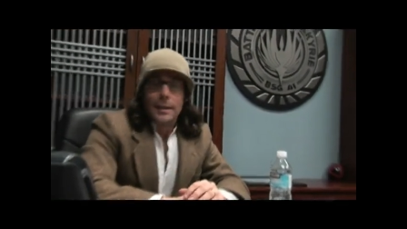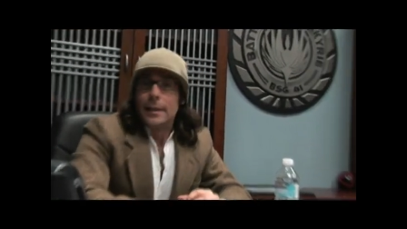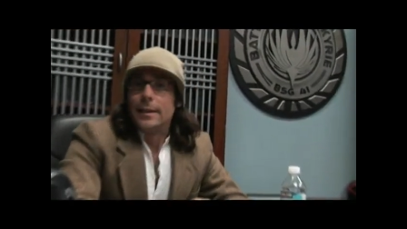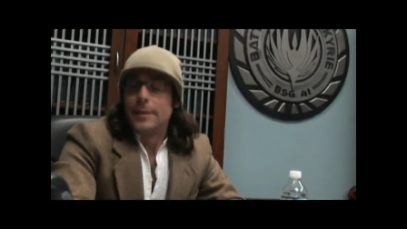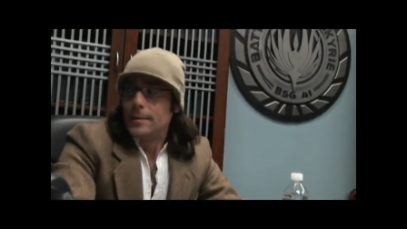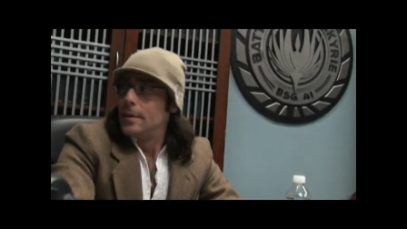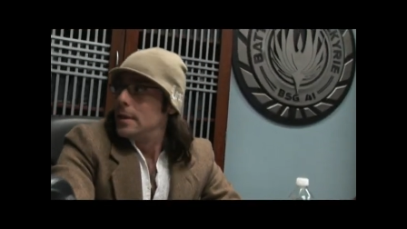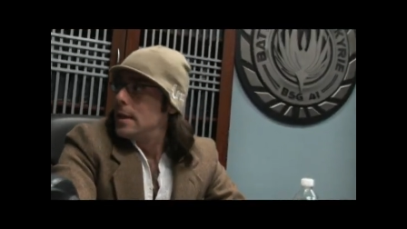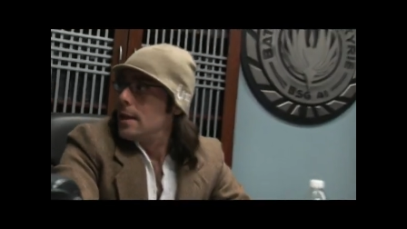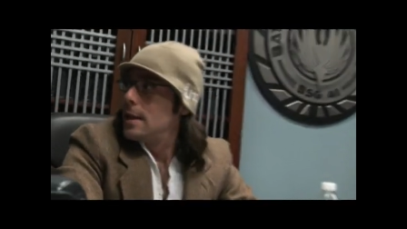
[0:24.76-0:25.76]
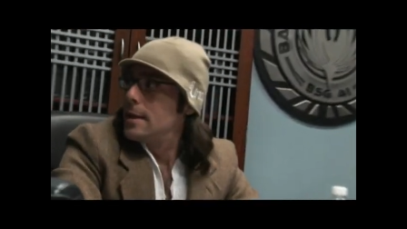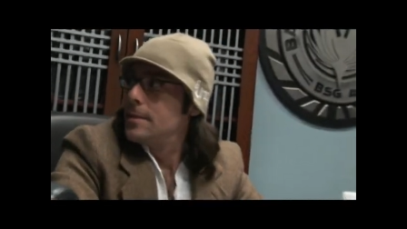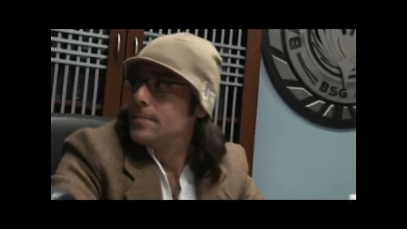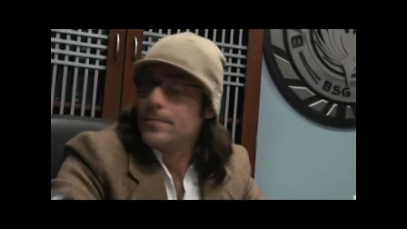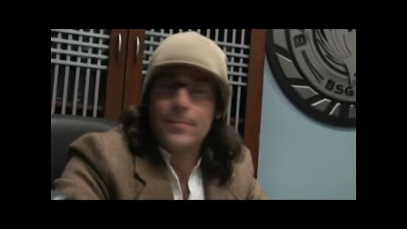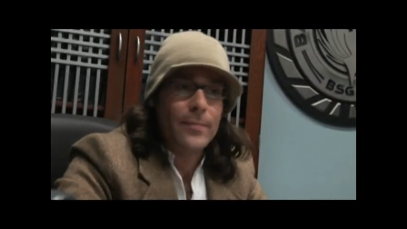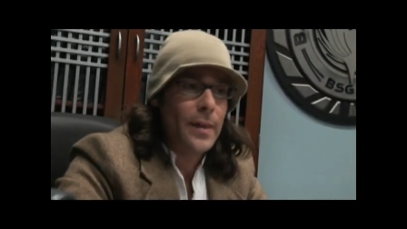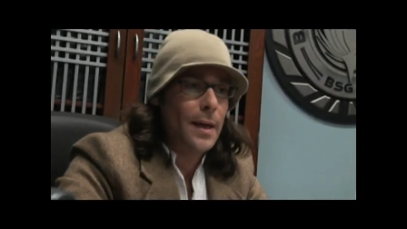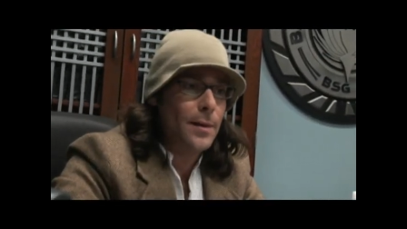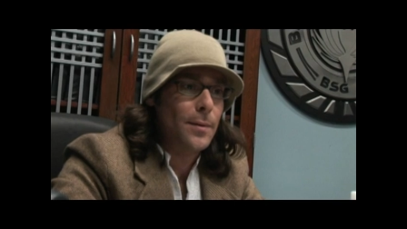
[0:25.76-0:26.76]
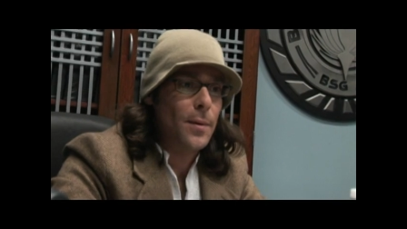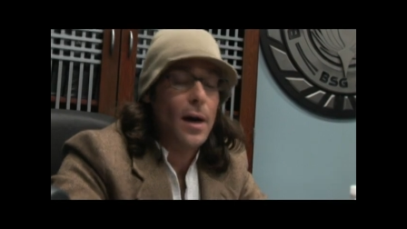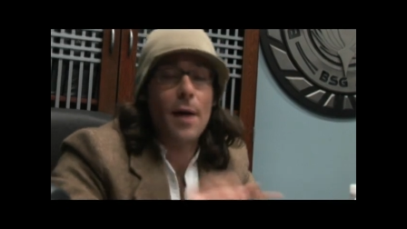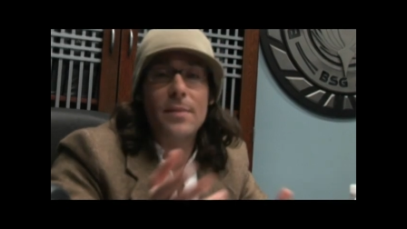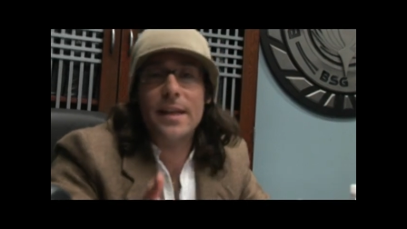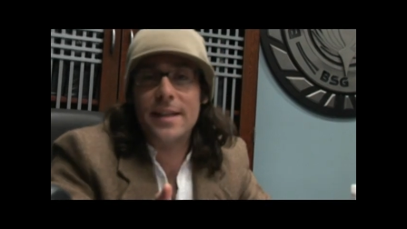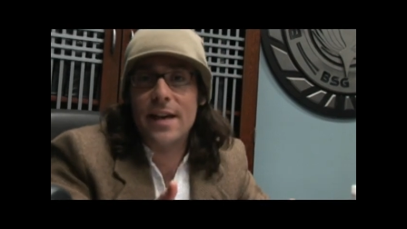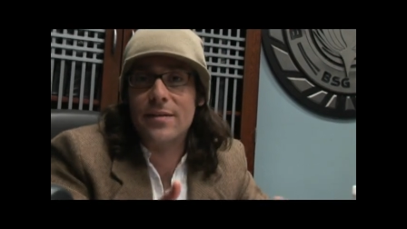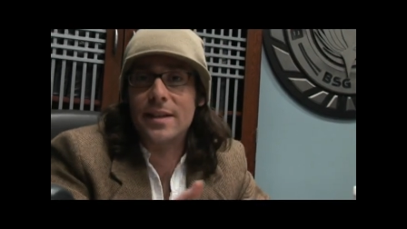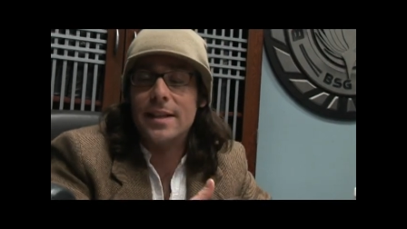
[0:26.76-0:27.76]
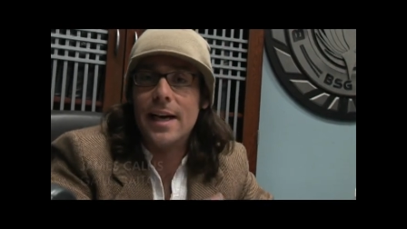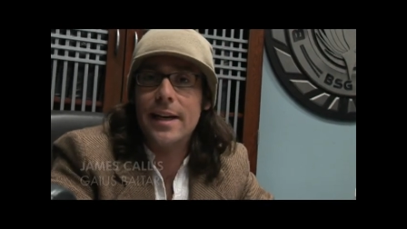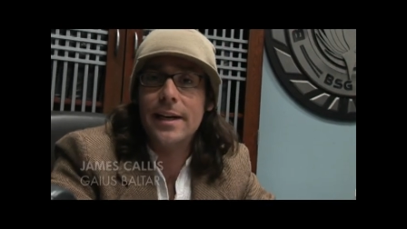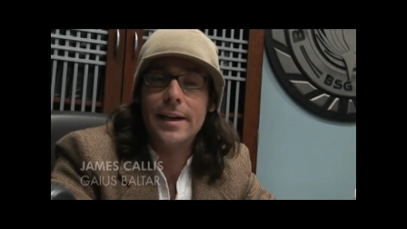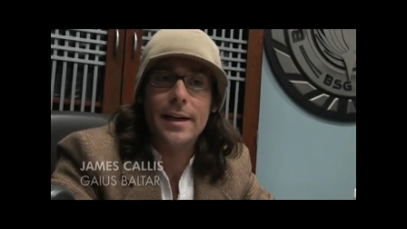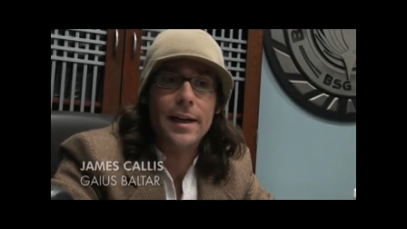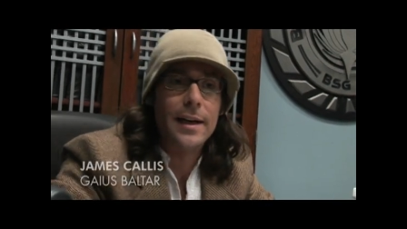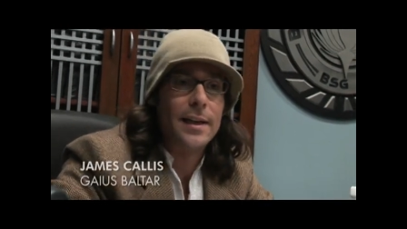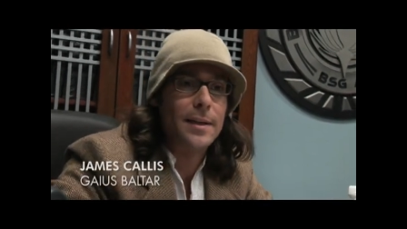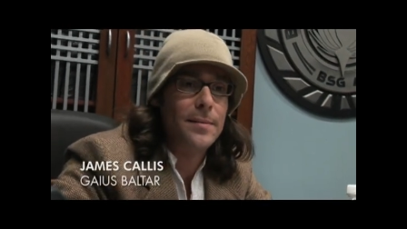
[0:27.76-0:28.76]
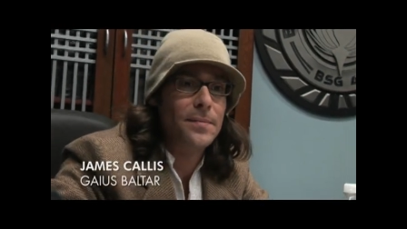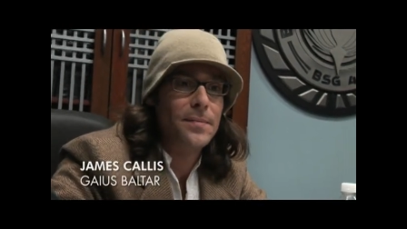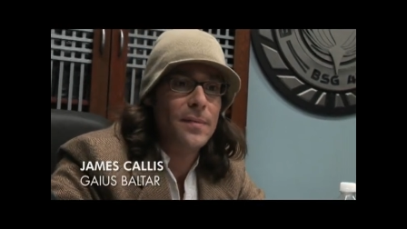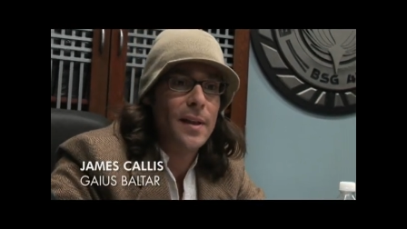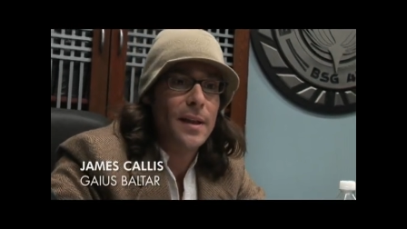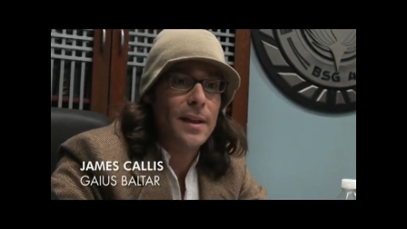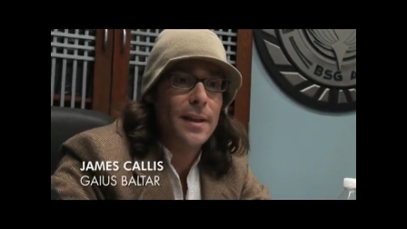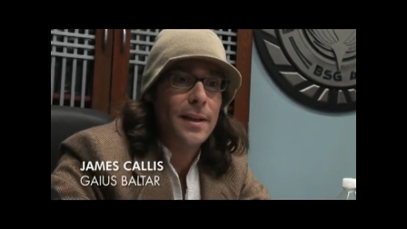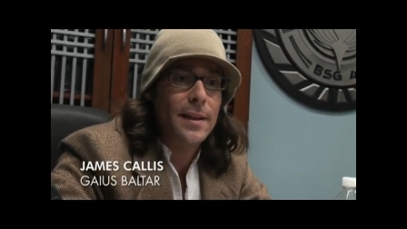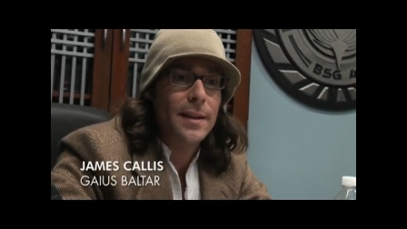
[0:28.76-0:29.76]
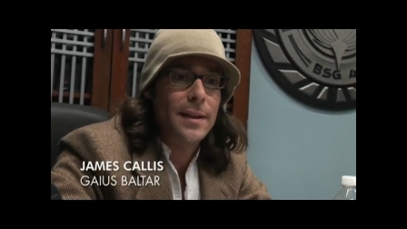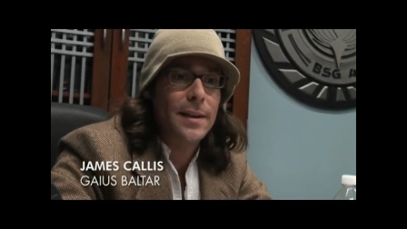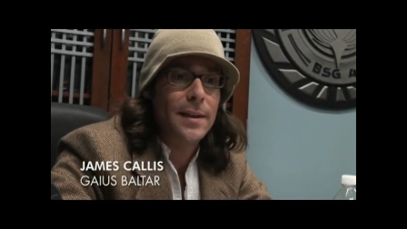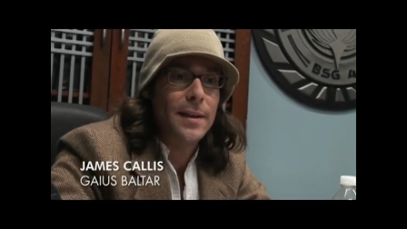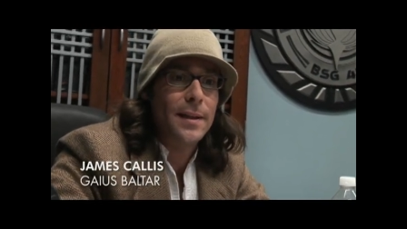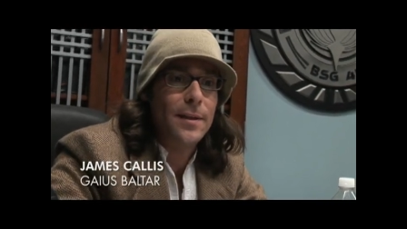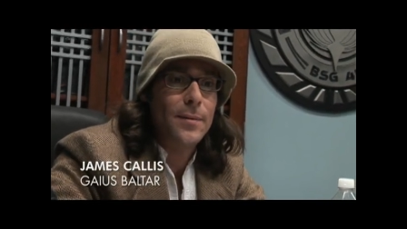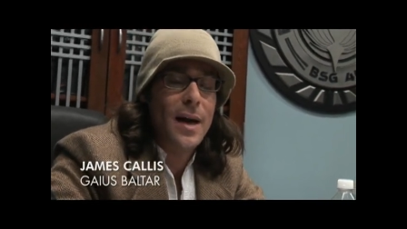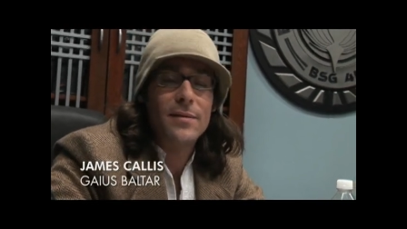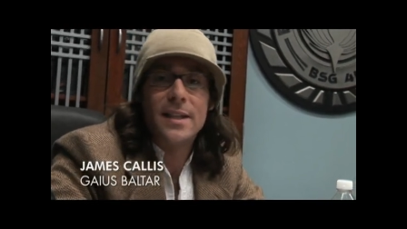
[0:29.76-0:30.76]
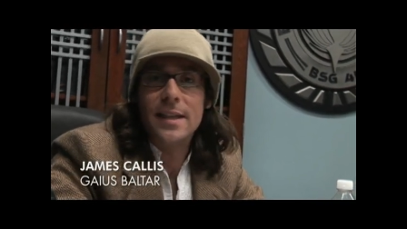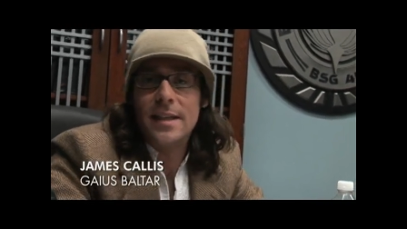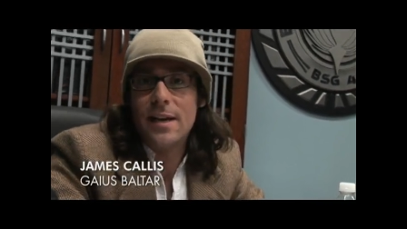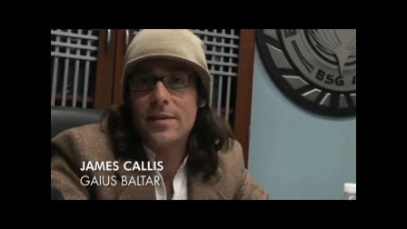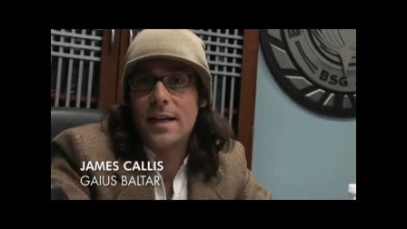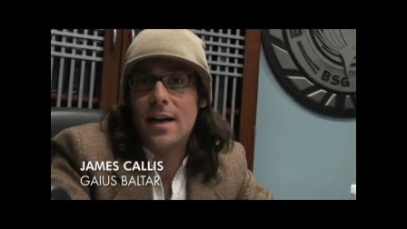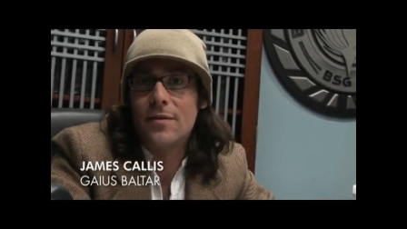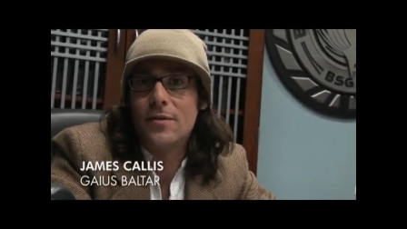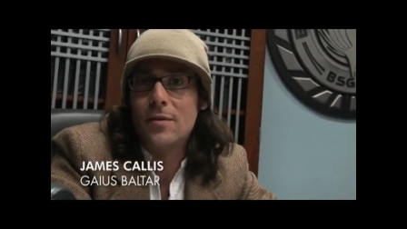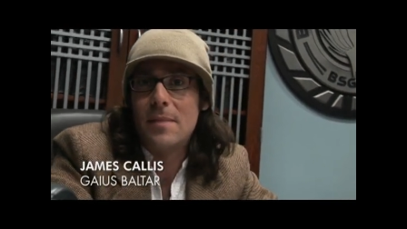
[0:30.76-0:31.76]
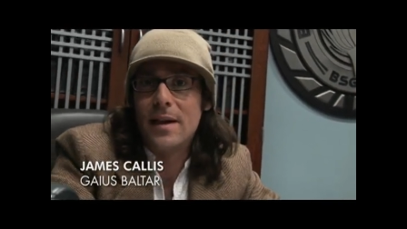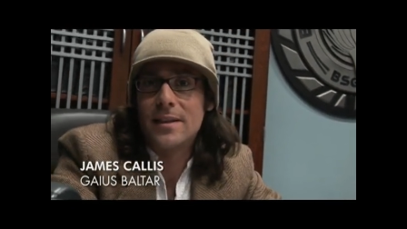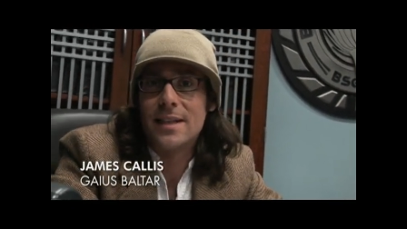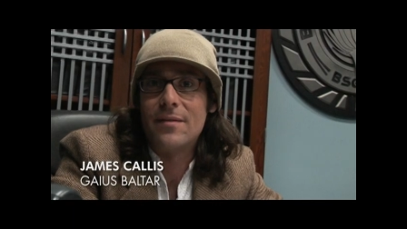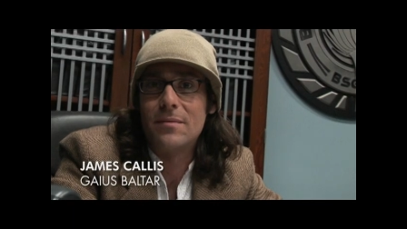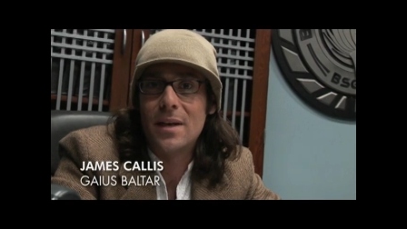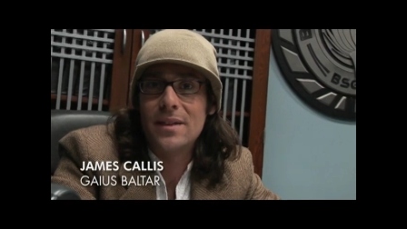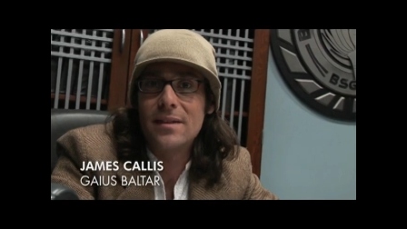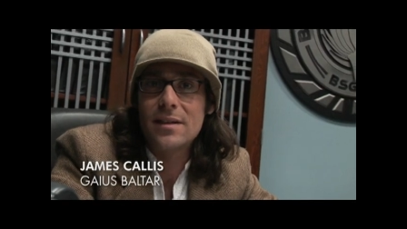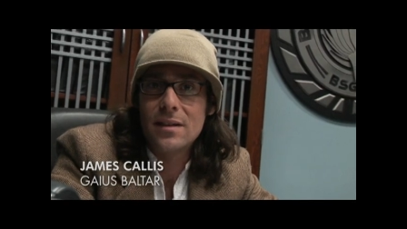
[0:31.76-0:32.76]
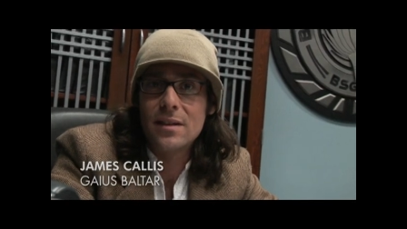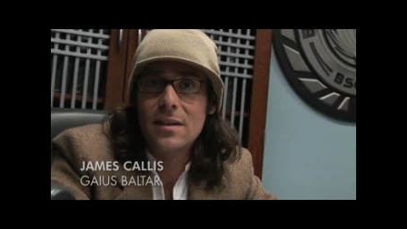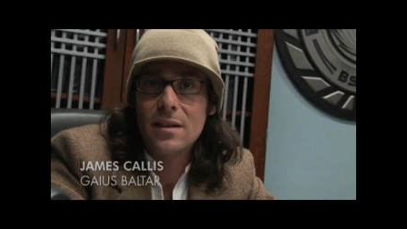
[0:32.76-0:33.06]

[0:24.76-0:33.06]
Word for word: Yeah. Um, well, I'm being David today. Um, we haven't seen David now for about seven months.